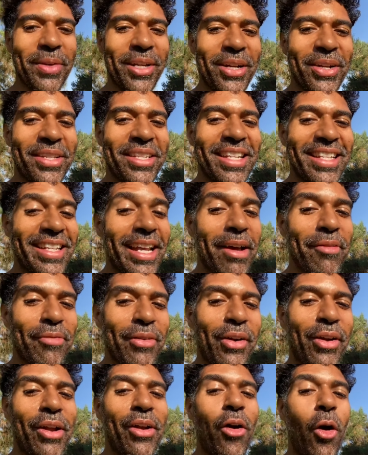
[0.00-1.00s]
You know, he's not
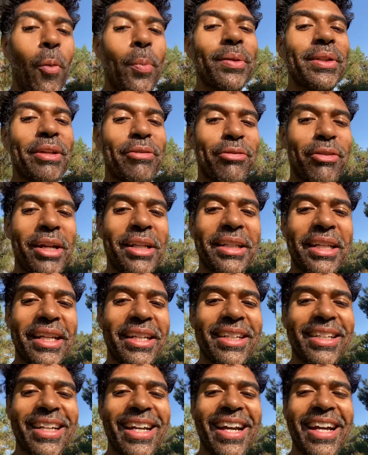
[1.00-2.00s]
very openly friendly,
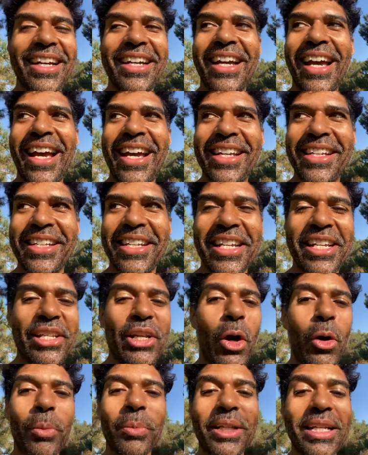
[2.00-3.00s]
uh, and he
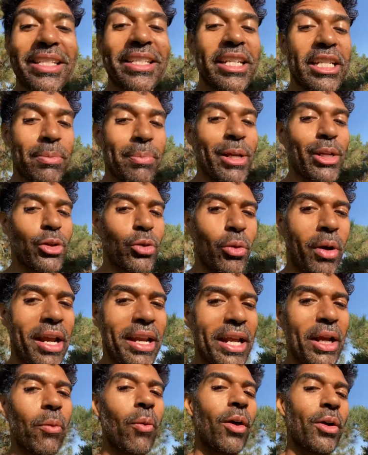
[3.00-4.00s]
normally sees me
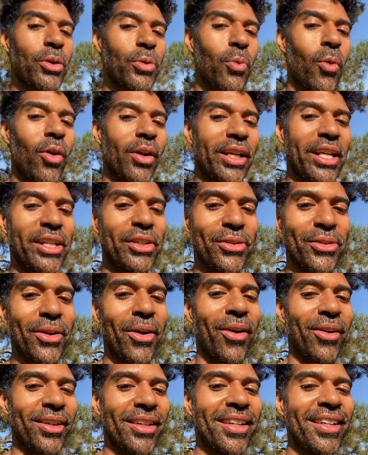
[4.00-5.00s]
training while he's walking his
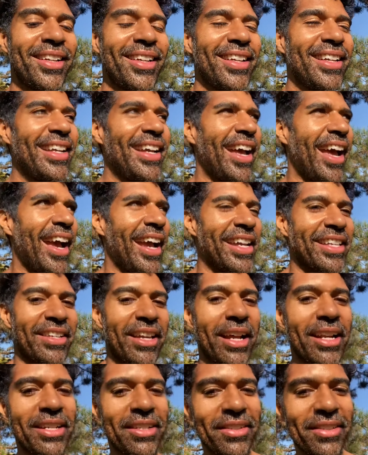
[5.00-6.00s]
dog. Uh, this
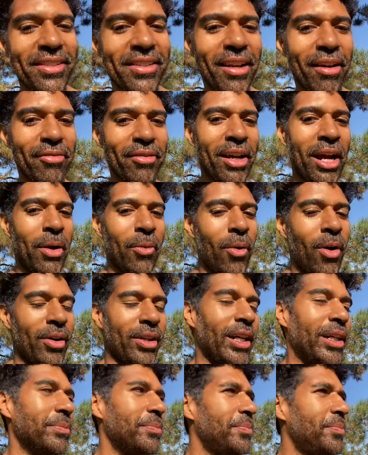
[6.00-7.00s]
guy's tough guy Walker.